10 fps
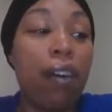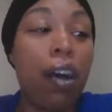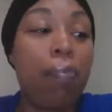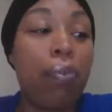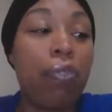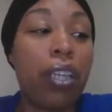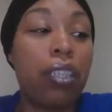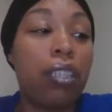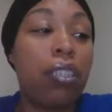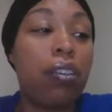
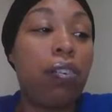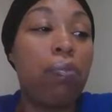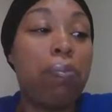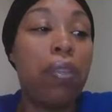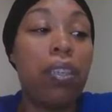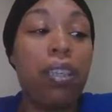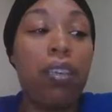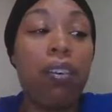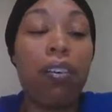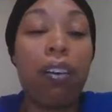operation,
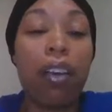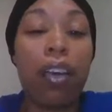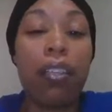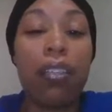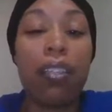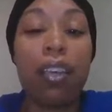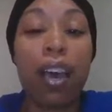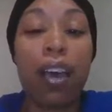OPERATION,